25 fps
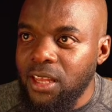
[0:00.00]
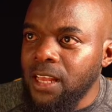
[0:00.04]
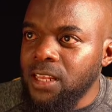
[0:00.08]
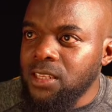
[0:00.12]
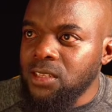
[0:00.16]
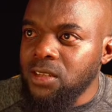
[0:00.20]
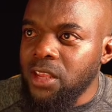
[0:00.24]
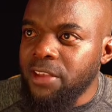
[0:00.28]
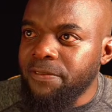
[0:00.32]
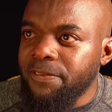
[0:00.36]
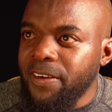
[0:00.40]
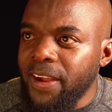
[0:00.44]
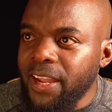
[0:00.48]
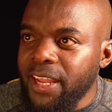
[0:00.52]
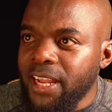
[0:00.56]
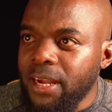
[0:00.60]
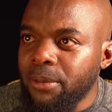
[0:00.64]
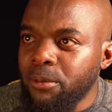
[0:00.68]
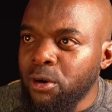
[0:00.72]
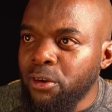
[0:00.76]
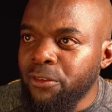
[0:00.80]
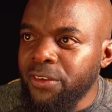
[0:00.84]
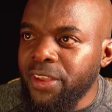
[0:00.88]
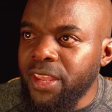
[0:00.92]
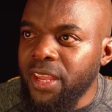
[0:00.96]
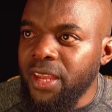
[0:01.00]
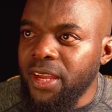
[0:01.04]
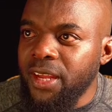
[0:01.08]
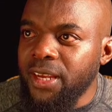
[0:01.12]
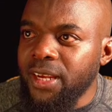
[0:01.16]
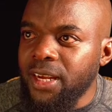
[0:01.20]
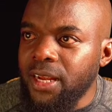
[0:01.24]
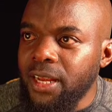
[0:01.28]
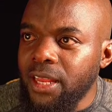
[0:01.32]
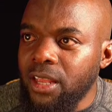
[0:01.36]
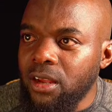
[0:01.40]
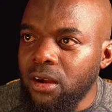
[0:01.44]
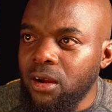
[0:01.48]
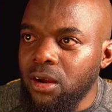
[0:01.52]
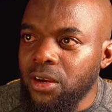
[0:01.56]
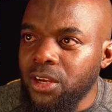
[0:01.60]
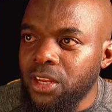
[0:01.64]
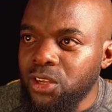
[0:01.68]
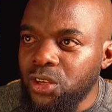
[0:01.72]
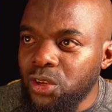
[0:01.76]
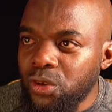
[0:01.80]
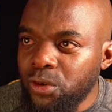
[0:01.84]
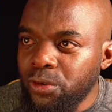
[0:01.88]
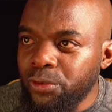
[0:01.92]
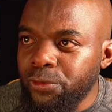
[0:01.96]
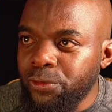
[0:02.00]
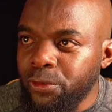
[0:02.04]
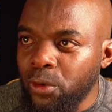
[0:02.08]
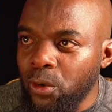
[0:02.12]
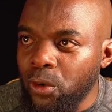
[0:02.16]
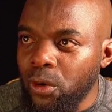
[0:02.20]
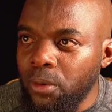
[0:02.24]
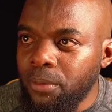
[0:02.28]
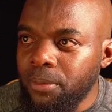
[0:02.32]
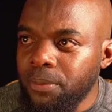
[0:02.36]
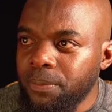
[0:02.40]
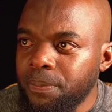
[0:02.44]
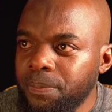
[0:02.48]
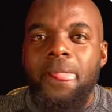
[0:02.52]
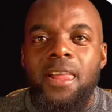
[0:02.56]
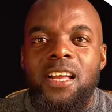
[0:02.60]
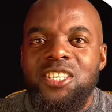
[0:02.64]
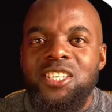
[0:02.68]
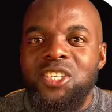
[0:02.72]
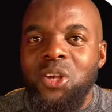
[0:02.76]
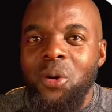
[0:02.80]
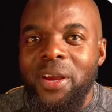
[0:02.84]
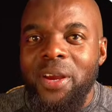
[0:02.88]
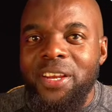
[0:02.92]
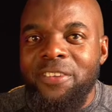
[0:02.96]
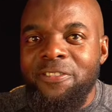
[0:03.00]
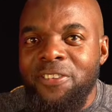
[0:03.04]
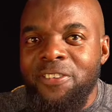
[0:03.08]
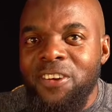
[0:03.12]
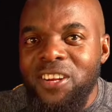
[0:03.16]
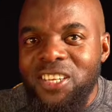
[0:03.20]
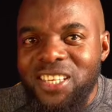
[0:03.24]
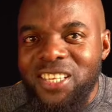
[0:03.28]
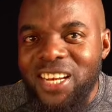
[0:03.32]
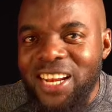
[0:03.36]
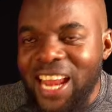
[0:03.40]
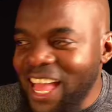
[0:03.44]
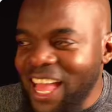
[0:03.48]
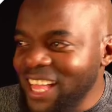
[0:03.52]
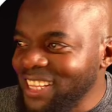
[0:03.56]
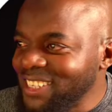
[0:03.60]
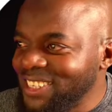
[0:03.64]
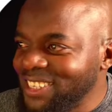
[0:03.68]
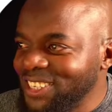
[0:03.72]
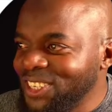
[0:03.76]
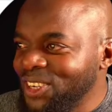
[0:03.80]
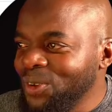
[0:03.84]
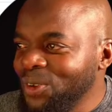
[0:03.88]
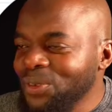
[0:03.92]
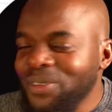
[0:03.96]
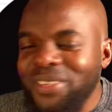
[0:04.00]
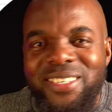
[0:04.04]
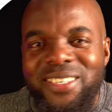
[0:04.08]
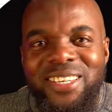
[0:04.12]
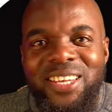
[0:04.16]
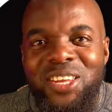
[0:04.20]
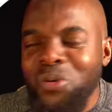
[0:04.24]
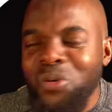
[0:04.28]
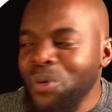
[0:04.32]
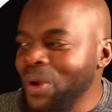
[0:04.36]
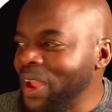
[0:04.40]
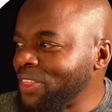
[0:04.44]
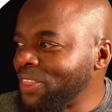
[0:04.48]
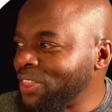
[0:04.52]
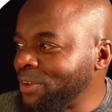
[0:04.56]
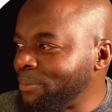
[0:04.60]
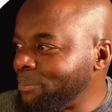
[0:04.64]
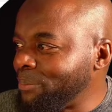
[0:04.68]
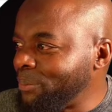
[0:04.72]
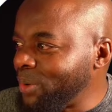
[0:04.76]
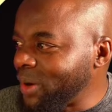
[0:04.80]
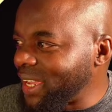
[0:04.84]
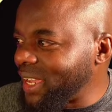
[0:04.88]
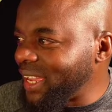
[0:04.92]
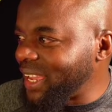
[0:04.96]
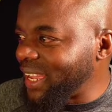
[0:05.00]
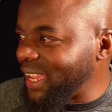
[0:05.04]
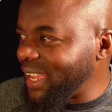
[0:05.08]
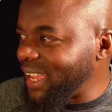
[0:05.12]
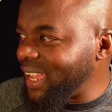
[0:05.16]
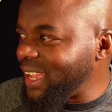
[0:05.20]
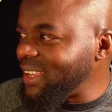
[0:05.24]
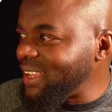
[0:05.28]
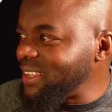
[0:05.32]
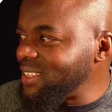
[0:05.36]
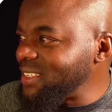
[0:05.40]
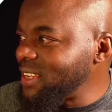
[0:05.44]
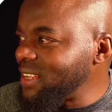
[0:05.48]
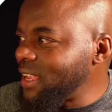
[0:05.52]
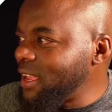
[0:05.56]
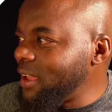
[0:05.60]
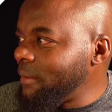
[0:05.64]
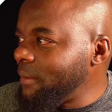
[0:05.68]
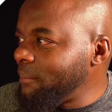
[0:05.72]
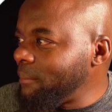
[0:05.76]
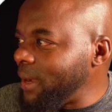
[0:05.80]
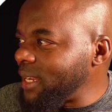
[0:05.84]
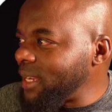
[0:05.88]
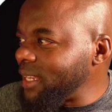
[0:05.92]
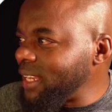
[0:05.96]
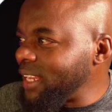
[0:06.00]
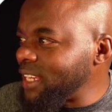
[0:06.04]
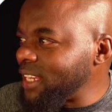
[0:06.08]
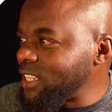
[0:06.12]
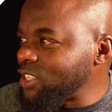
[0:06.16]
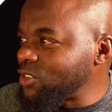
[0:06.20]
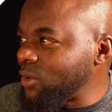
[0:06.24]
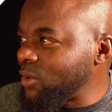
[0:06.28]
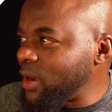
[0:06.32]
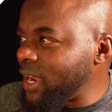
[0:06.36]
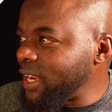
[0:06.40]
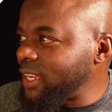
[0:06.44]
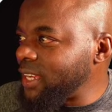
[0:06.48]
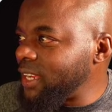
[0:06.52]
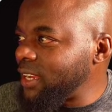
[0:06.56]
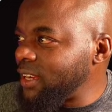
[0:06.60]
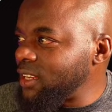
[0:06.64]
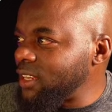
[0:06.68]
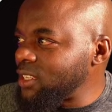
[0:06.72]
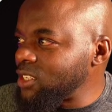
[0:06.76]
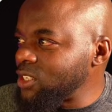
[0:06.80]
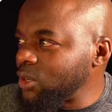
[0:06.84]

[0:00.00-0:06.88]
So, if I come over here and click on New Form, so at first glance, you don't see where the booking is, but it is right here.